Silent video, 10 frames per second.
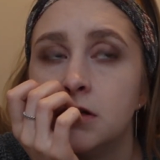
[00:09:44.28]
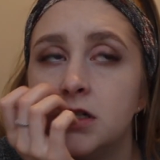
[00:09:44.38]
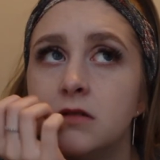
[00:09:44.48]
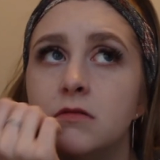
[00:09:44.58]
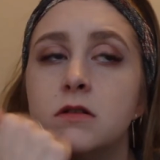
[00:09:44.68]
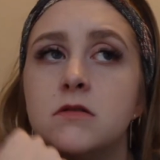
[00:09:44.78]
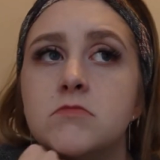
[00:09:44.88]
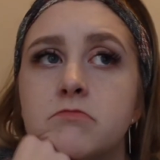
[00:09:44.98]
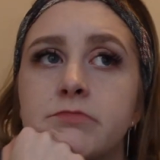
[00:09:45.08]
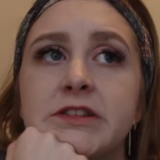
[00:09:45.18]
I don't know,
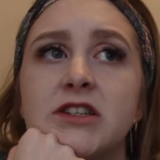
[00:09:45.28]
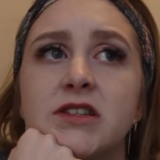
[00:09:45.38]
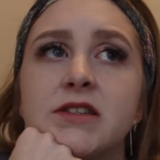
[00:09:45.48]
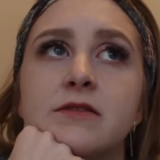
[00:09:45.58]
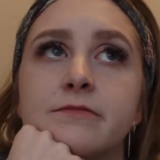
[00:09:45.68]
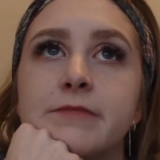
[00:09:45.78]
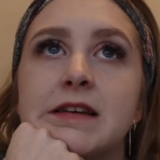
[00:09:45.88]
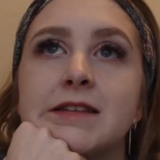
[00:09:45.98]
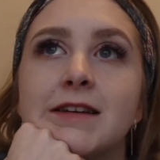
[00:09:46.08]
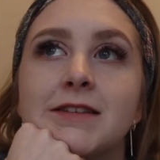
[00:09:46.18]
it just doesn't
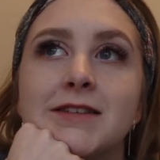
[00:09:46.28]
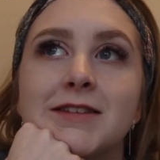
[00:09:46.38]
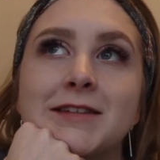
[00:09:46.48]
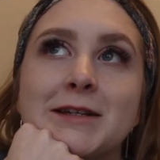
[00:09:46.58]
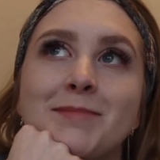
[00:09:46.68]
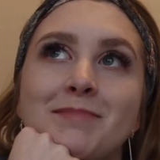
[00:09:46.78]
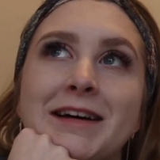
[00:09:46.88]
make sense, does it?